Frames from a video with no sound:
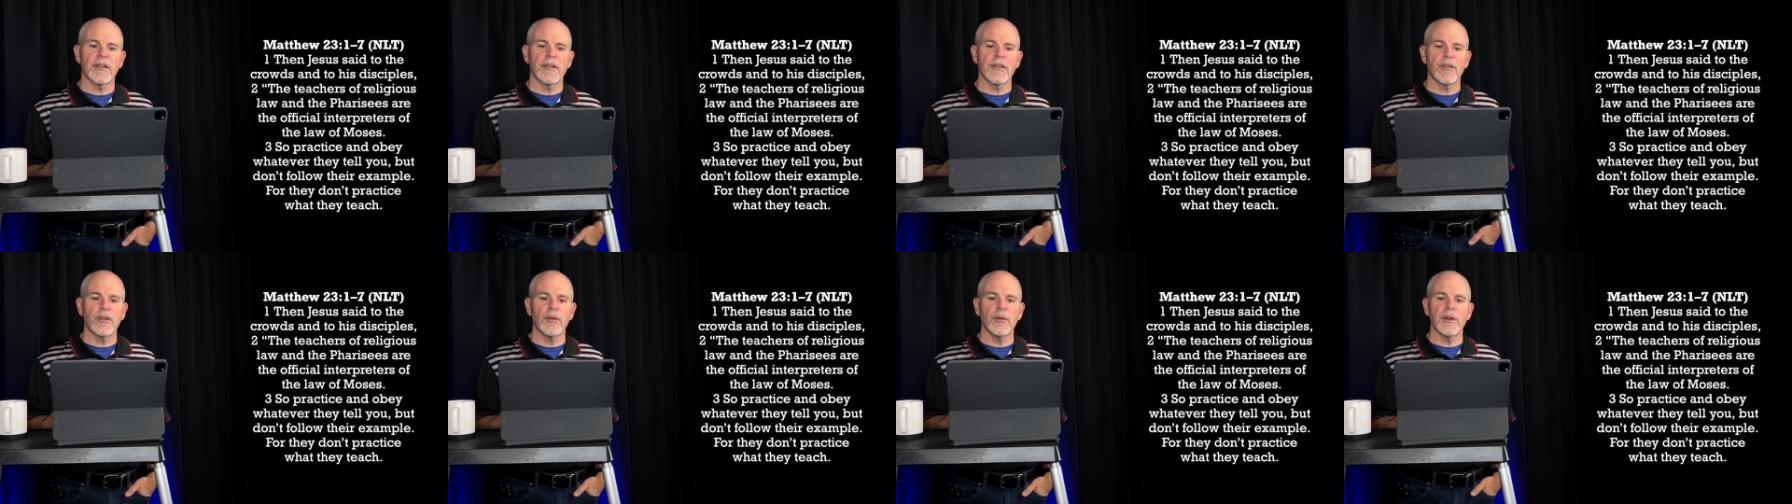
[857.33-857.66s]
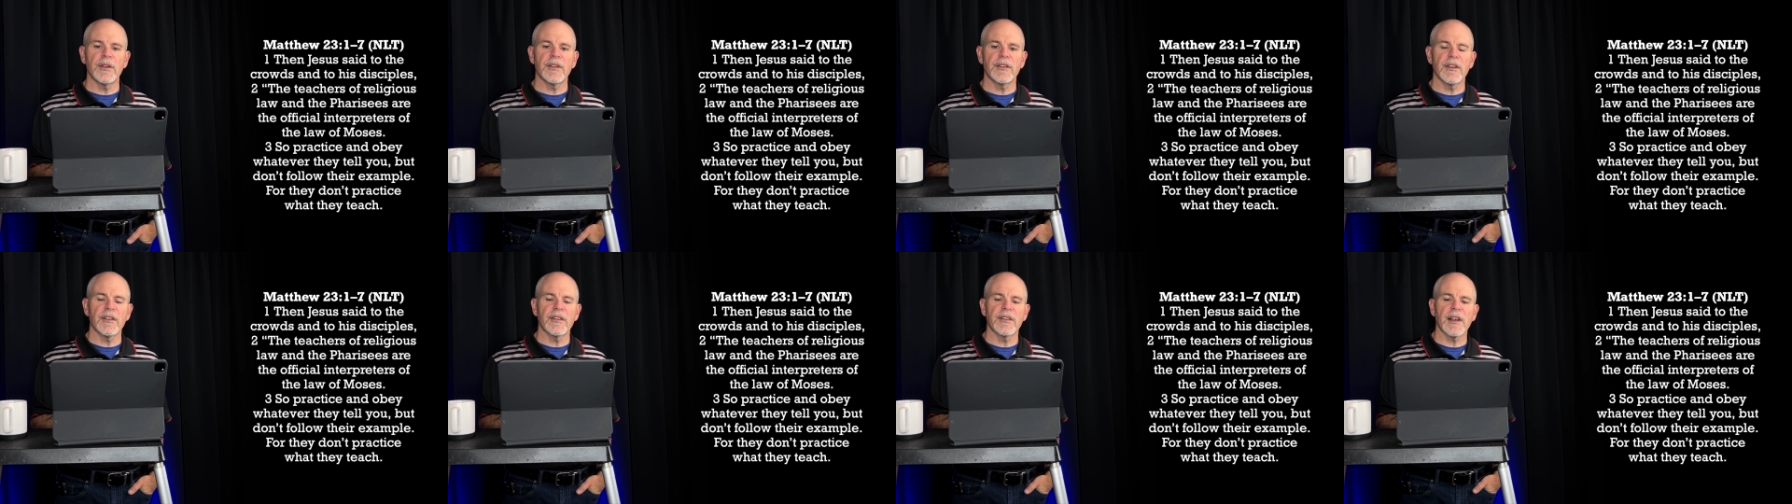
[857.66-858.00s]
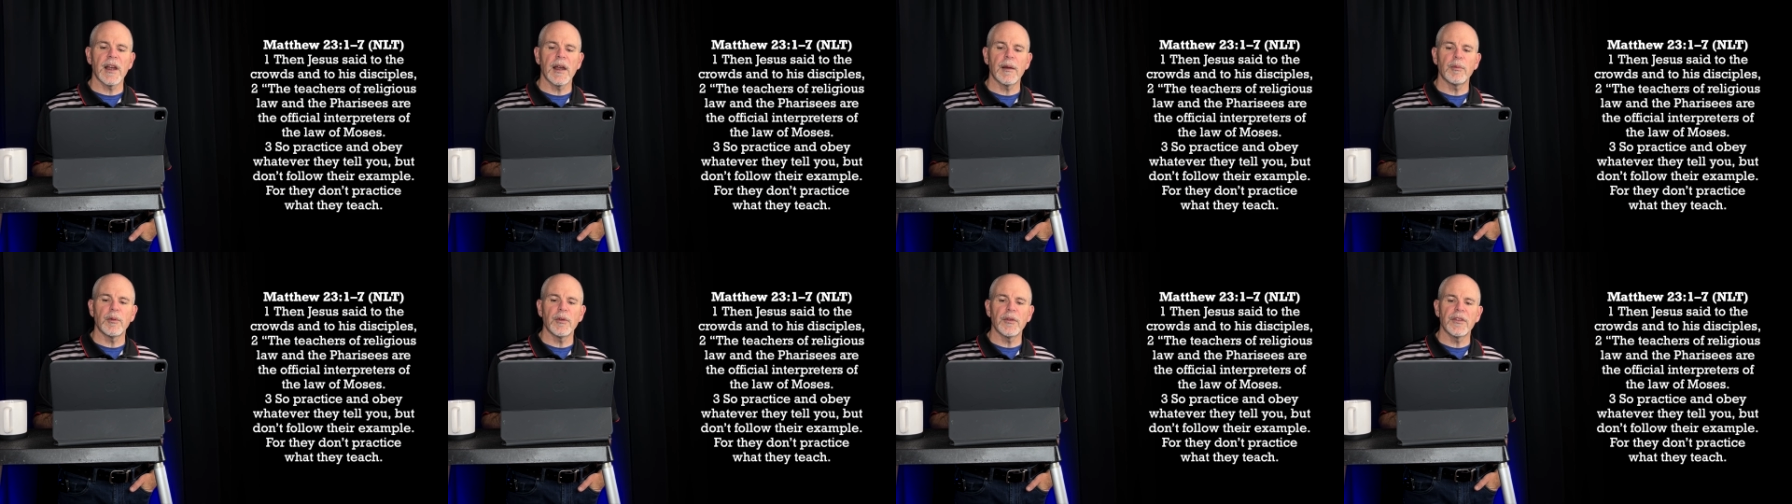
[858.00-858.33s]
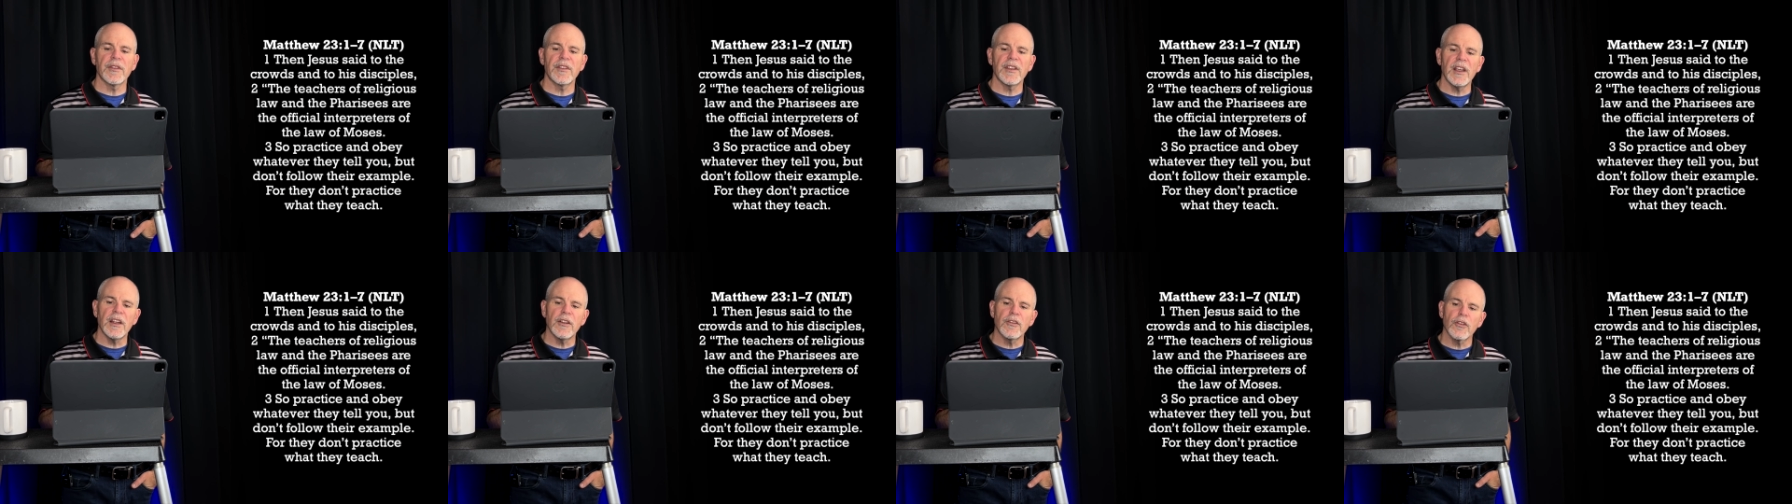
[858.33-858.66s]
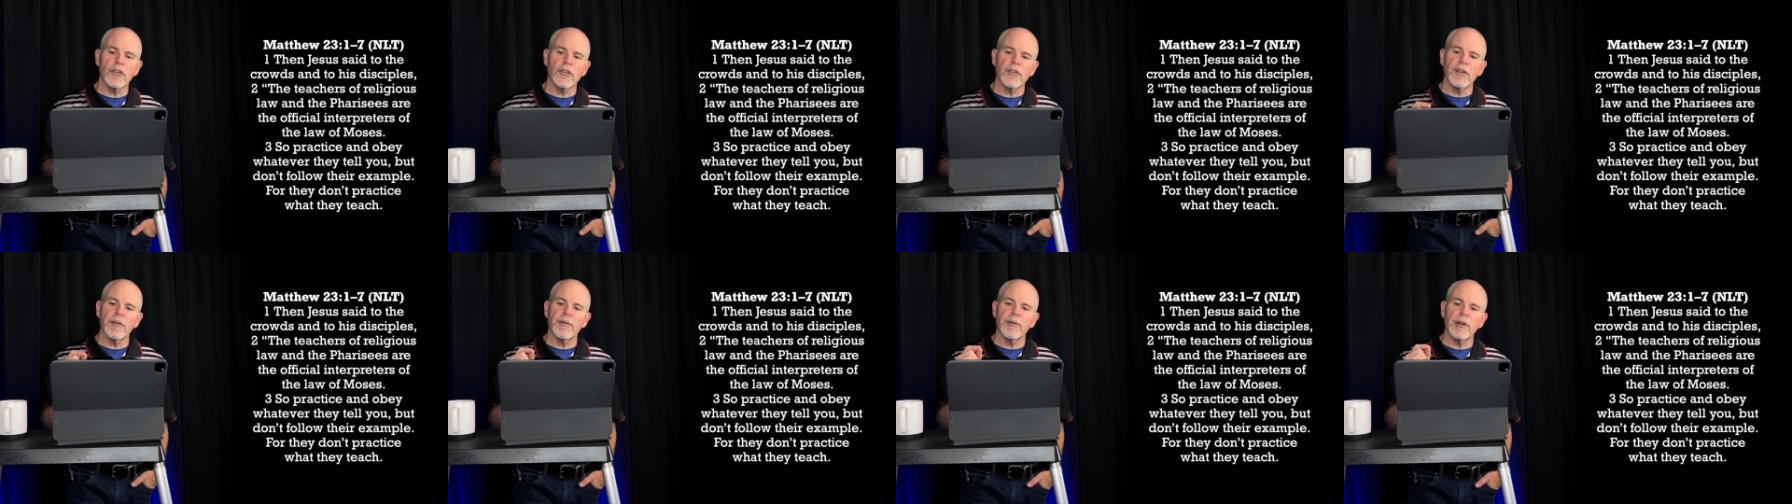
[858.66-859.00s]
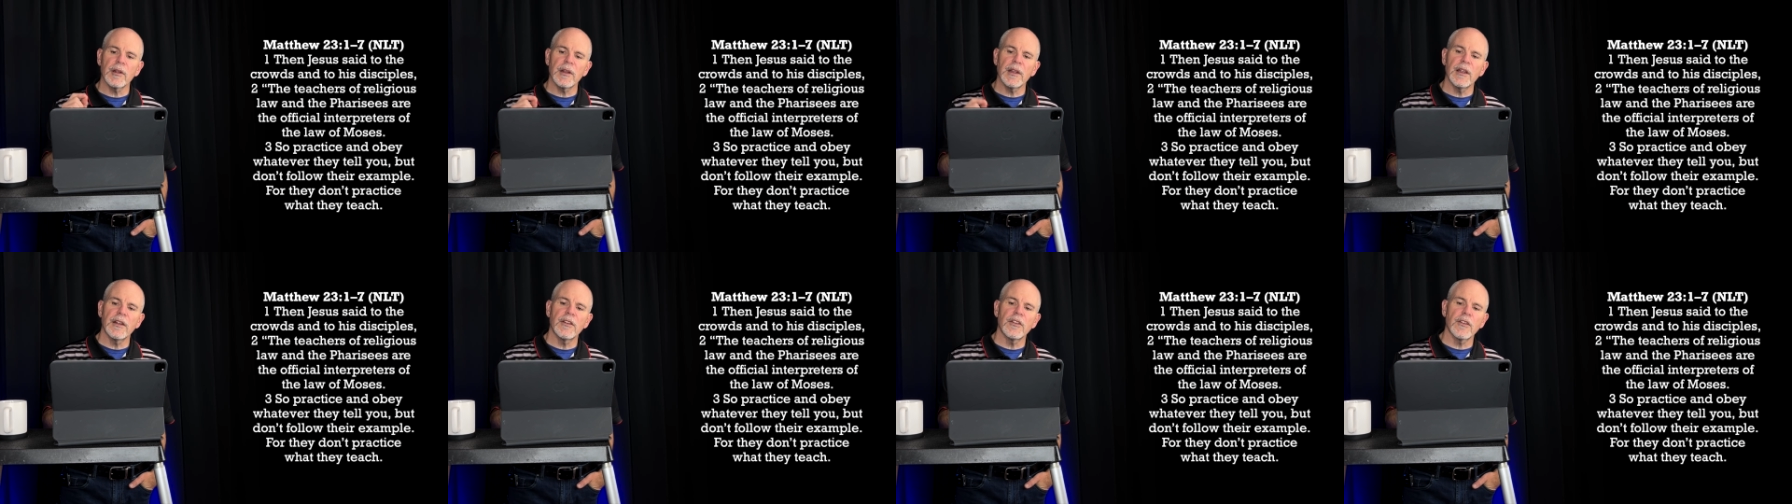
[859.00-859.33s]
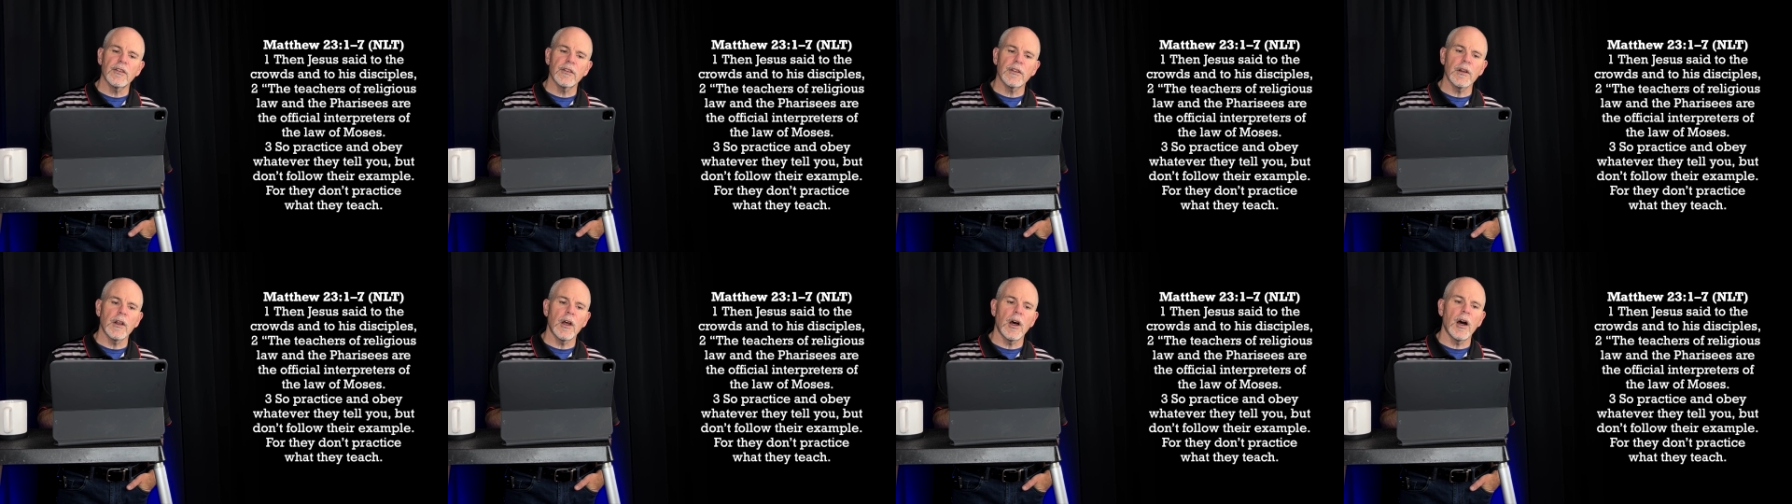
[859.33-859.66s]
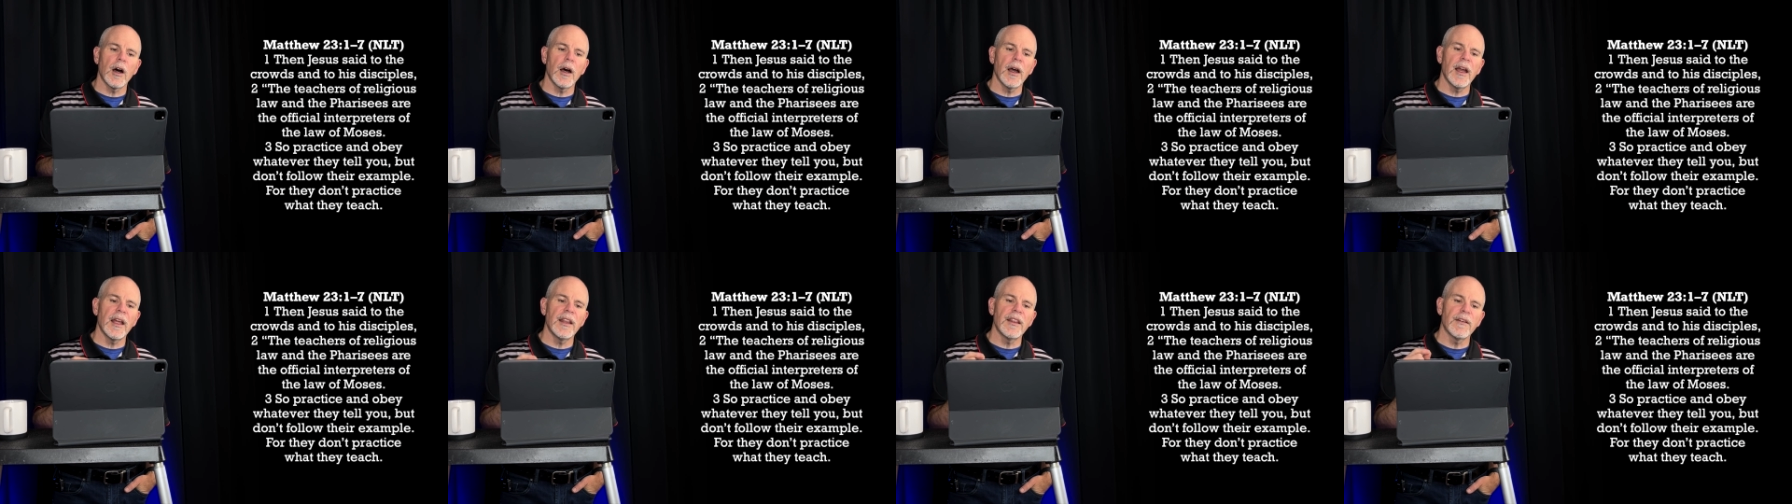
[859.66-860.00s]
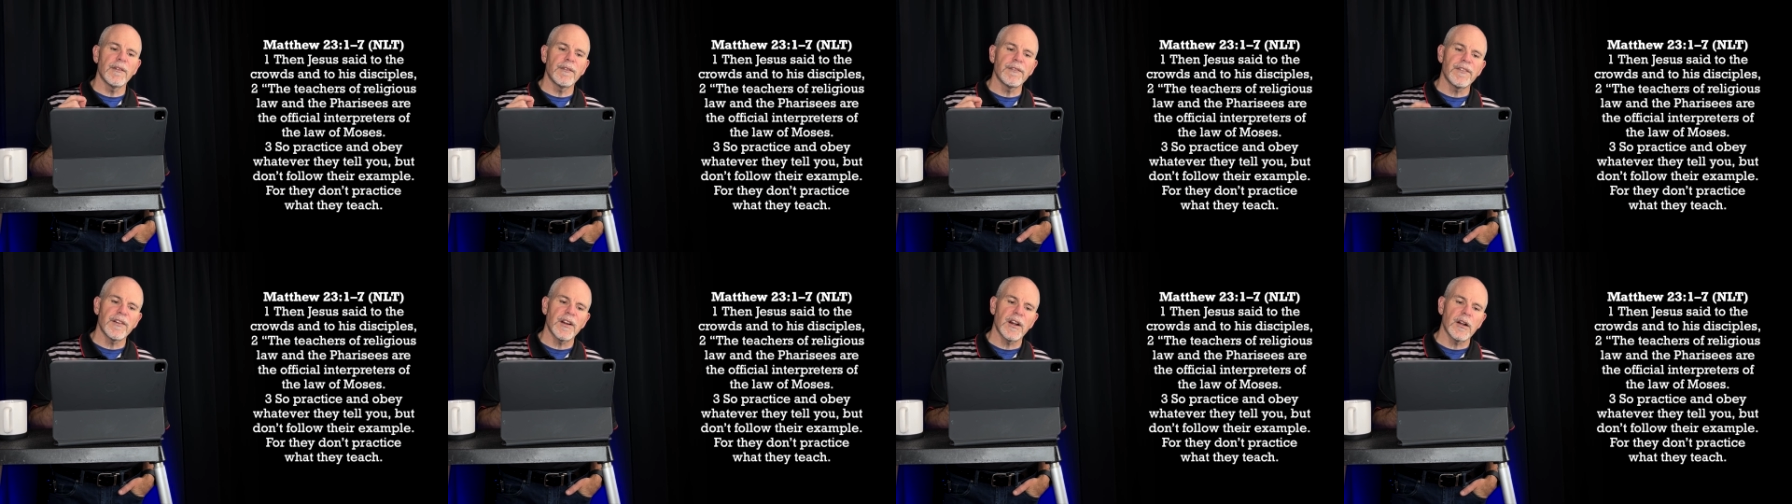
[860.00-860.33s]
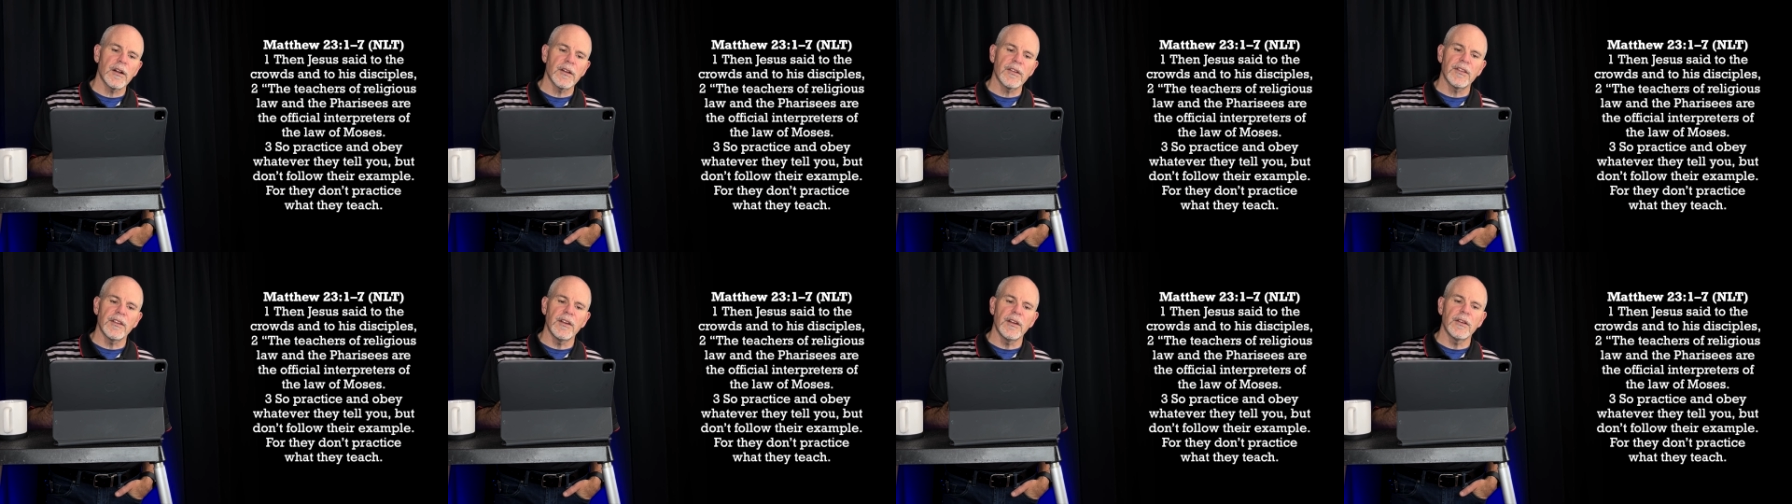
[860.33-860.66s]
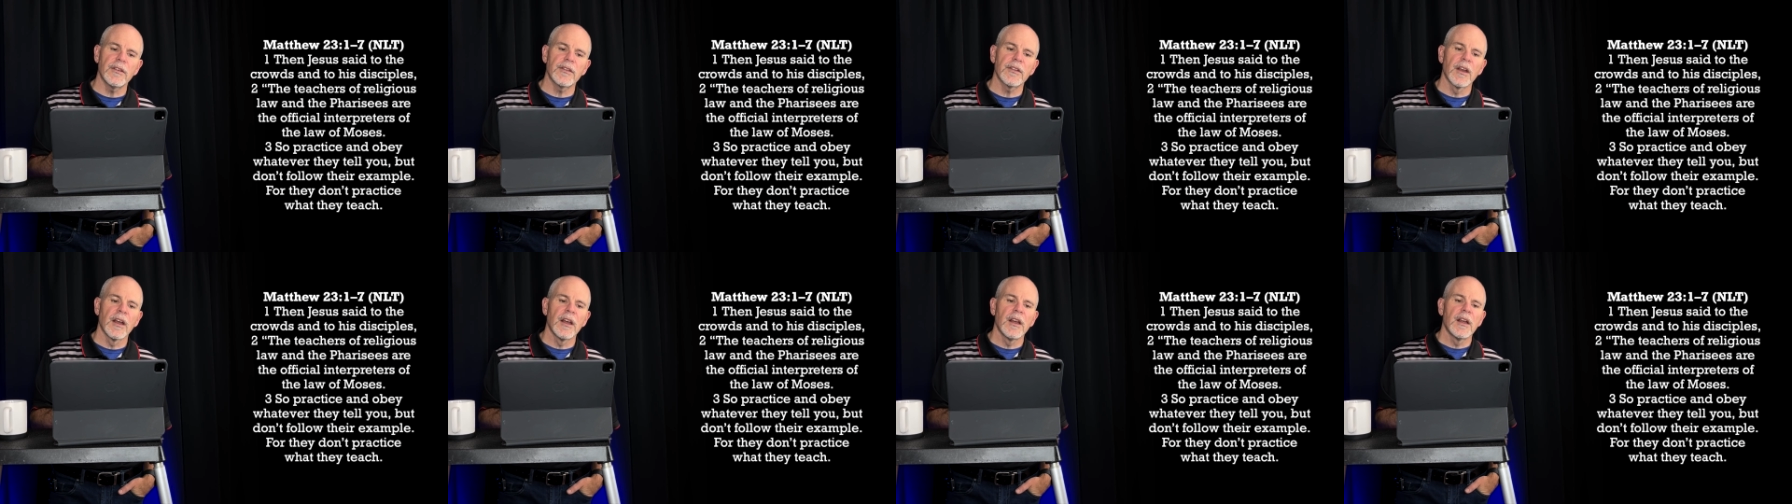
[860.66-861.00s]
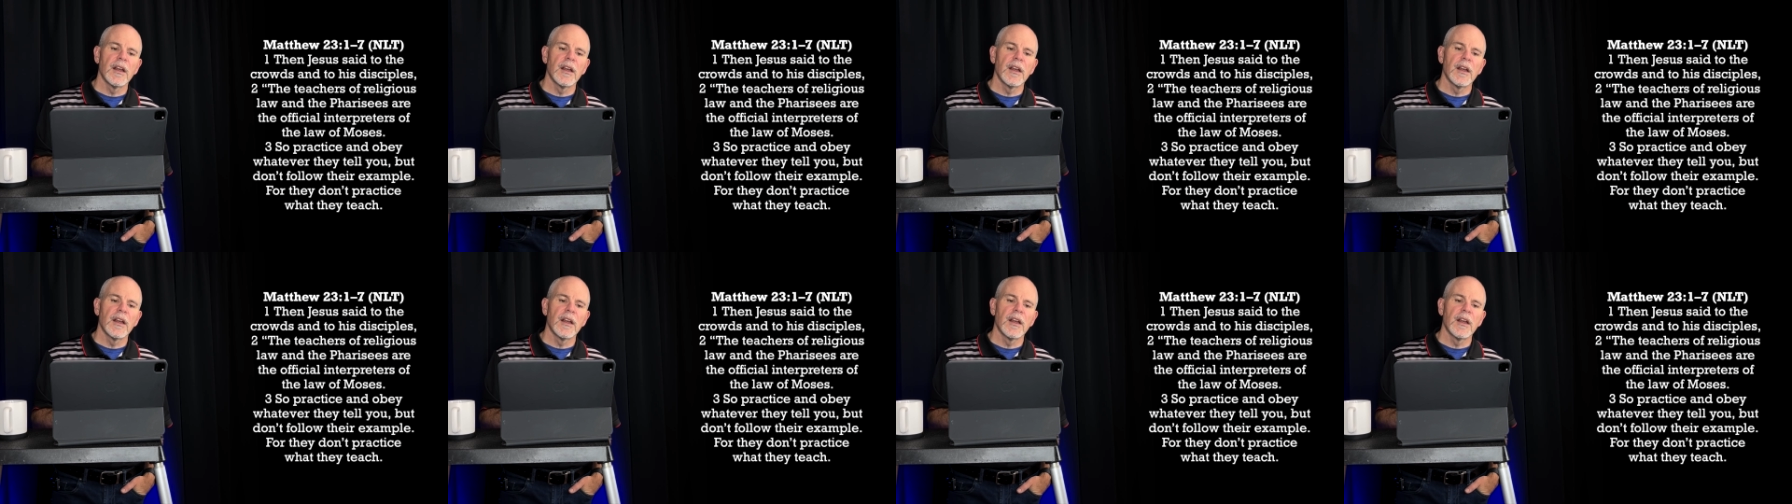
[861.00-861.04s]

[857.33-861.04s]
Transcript: to his disciples, Teachers of religious law and the Pharisees